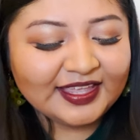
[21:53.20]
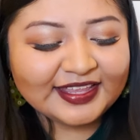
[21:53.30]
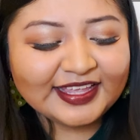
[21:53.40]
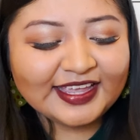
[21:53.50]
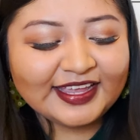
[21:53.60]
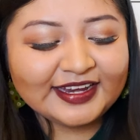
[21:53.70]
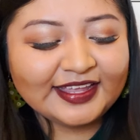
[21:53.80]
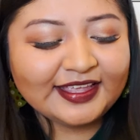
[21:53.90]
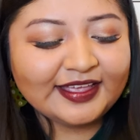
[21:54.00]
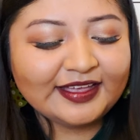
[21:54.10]
and
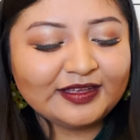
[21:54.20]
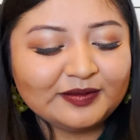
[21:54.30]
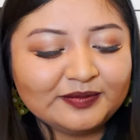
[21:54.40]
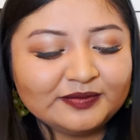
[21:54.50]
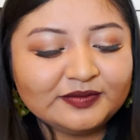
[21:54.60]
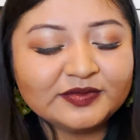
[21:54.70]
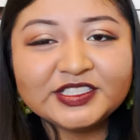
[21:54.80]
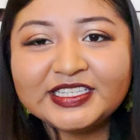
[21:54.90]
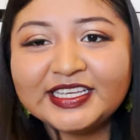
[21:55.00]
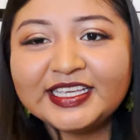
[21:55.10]
then um,
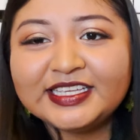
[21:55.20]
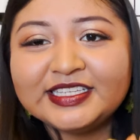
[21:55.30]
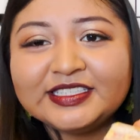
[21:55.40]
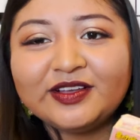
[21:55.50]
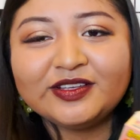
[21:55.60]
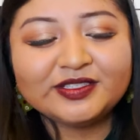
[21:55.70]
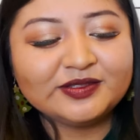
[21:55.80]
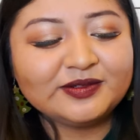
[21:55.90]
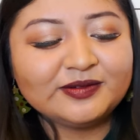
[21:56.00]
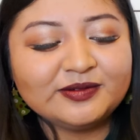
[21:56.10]
she is
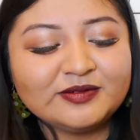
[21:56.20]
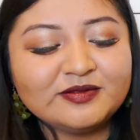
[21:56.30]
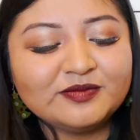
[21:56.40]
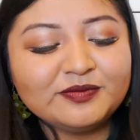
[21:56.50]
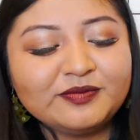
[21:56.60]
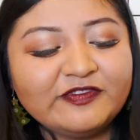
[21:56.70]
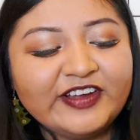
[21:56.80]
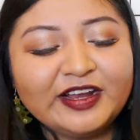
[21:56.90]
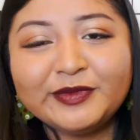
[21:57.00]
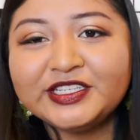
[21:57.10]
also
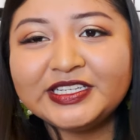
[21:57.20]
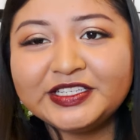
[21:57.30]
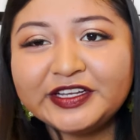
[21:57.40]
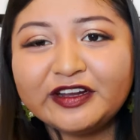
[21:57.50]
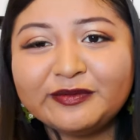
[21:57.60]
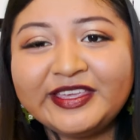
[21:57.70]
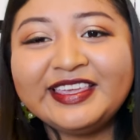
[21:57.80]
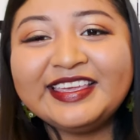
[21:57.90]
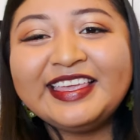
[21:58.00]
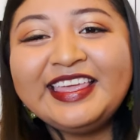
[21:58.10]
very much into Kirby